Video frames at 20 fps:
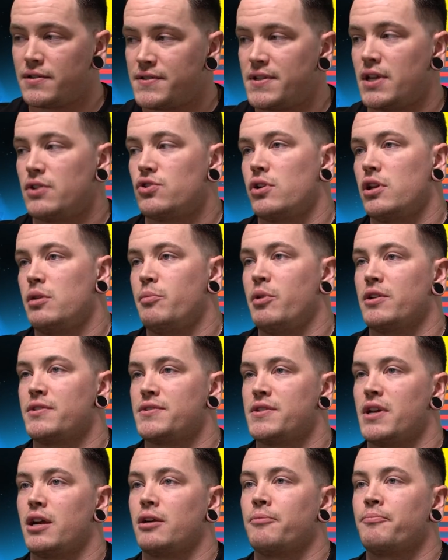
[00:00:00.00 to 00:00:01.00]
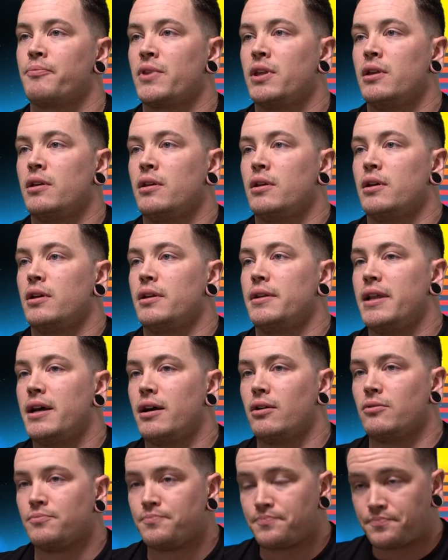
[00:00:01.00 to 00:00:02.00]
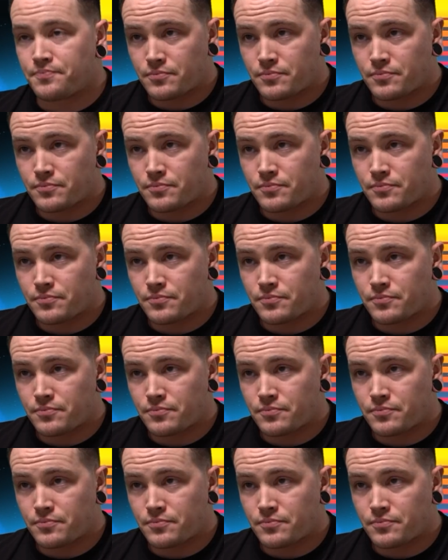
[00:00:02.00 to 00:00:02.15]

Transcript: send your emails there. Now,